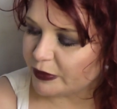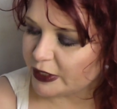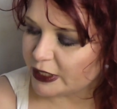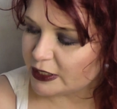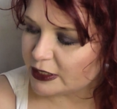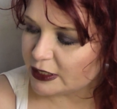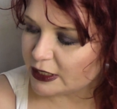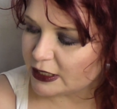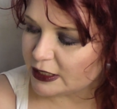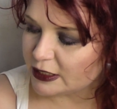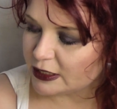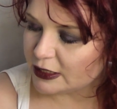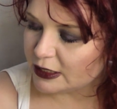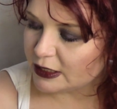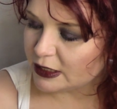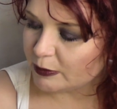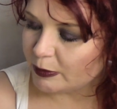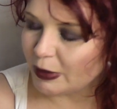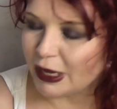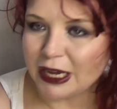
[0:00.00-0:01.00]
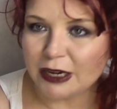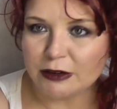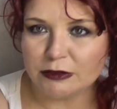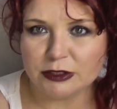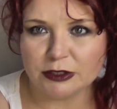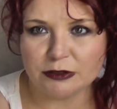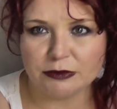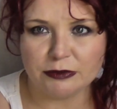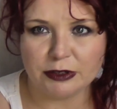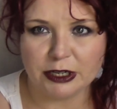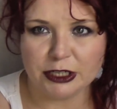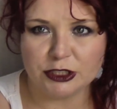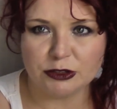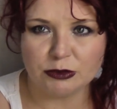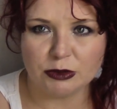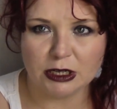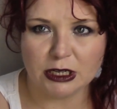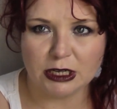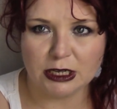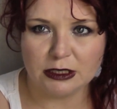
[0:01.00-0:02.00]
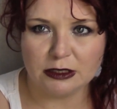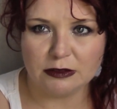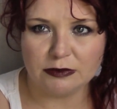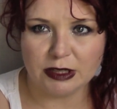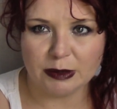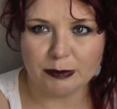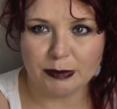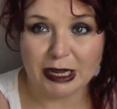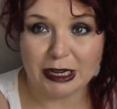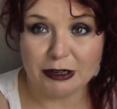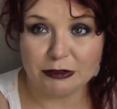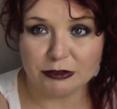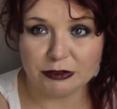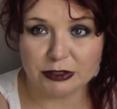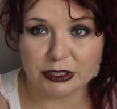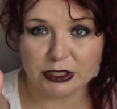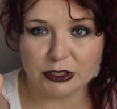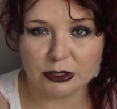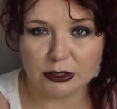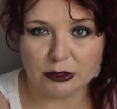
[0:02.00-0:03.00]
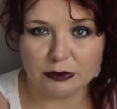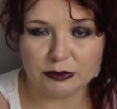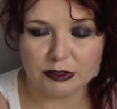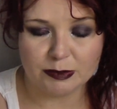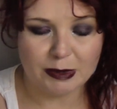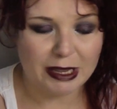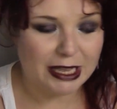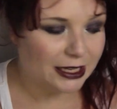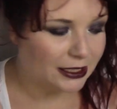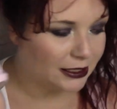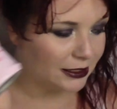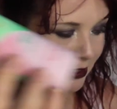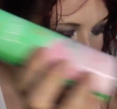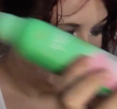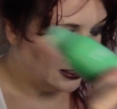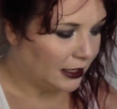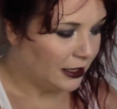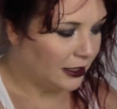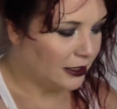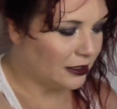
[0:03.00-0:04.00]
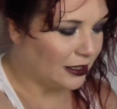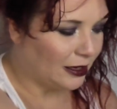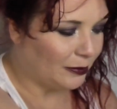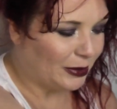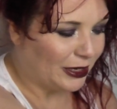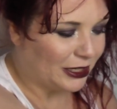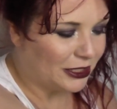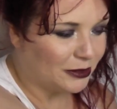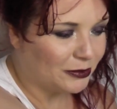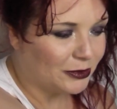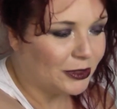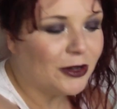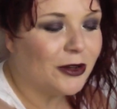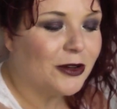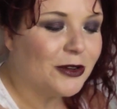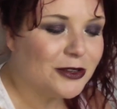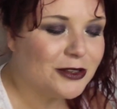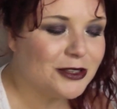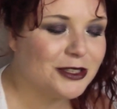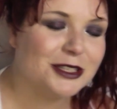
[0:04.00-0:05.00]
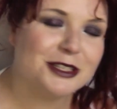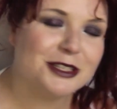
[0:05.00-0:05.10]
This is the powder fresh one. I love that powdery sort of smell. So I picked up those.